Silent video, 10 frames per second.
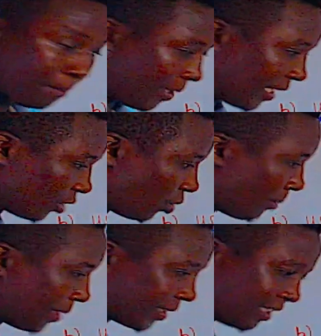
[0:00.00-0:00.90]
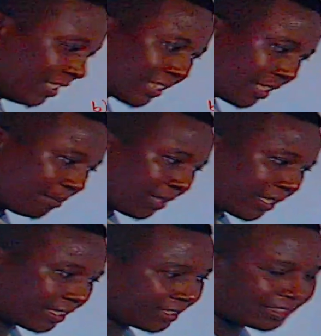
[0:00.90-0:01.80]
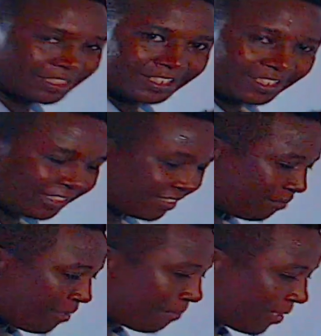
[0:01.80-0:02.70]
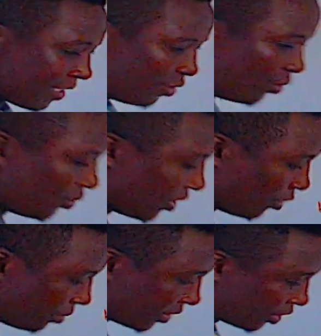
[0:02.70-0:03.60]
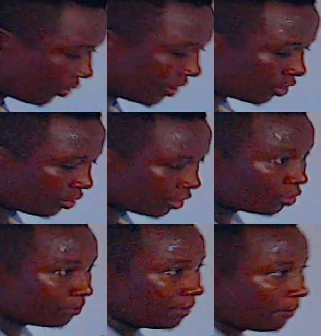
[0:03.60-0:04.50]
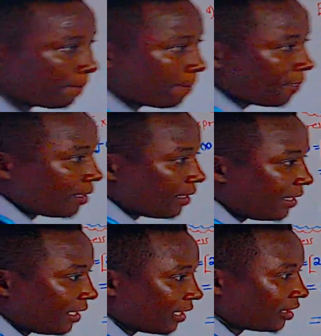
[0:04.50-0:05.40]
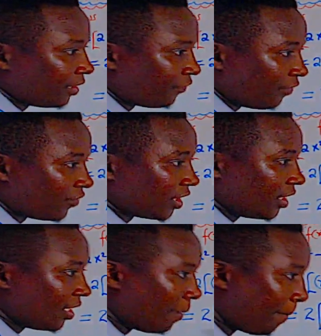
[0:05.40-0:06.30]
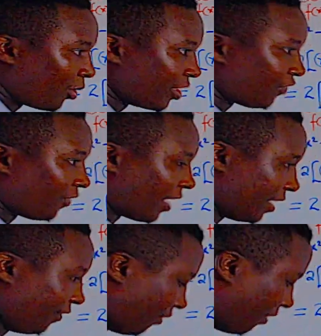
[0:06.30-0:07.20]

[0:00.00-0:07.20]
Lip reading: plus 1. But inside the bracket, remember you do the opposite. So this is going to be negative 15.5